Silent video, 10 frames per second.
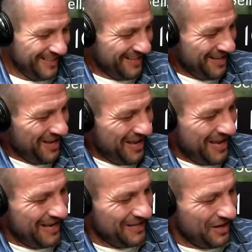nice.
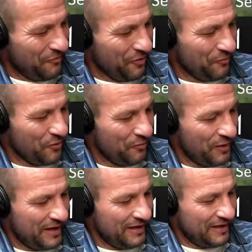And uh, we're, we're
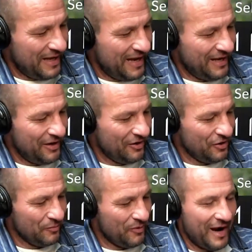playing in the eight and
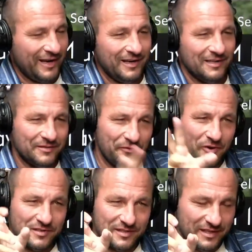under bracket as
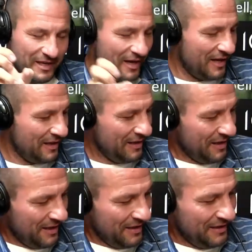far as the uh,
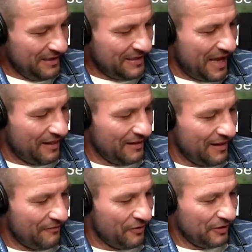the talent
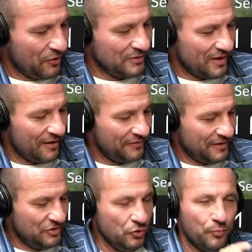level. It goes off
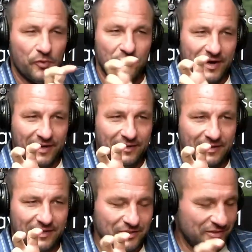this DUPR rating
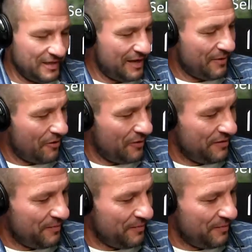that they just came out with.